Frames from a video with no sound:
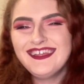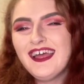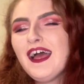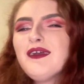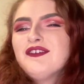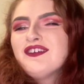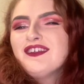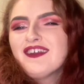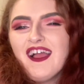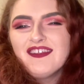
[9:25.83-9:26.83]
I'm sure
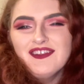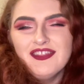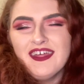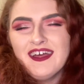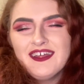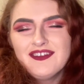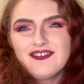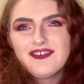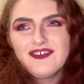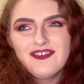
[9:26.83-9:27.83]
you guys knew that, and of
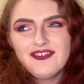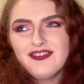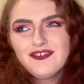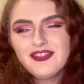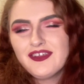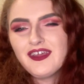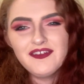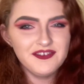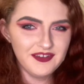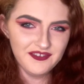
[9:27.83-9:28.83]
course the
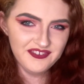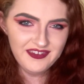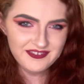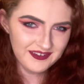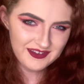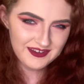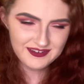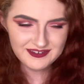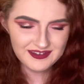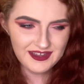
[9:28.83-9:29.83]
ghost host says it
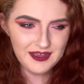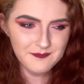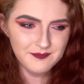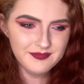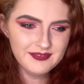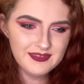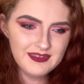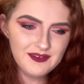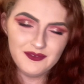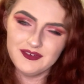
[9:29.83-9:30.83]
in
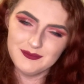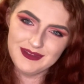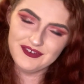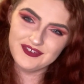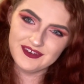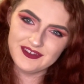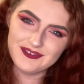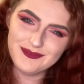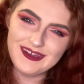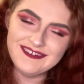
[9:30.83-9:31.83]
Haunted Mansion
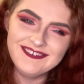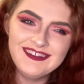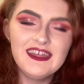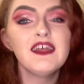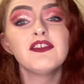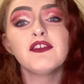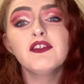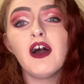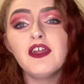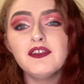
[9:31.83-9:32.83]
as well. So
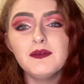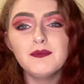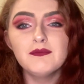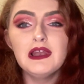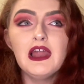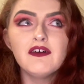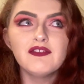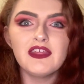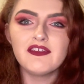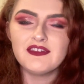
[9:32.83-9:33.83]
I do love
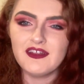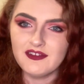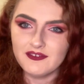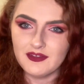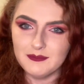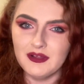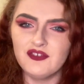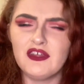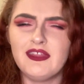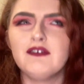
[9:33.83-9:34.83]
the aesthetic so
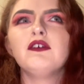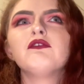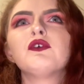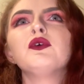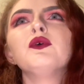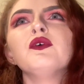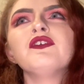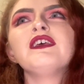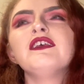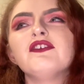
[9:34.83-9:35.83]
much, and there of course
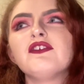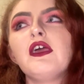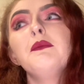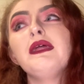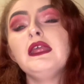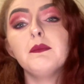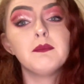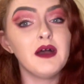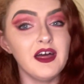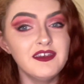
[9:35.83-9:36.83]
is so many
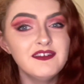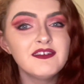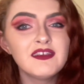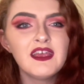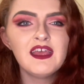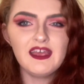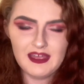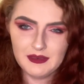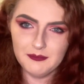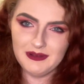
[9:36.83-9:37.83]
puns
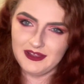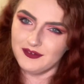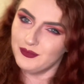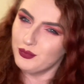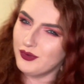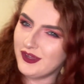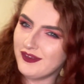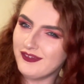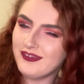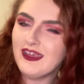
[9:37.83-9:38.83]
and play on
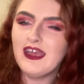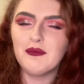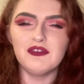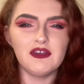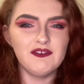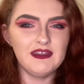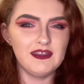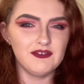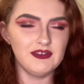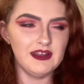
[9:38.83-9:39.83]
words, which I think
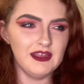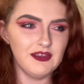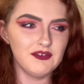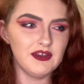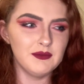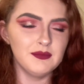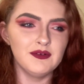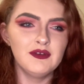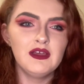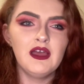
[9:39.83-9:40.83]
is really incredible.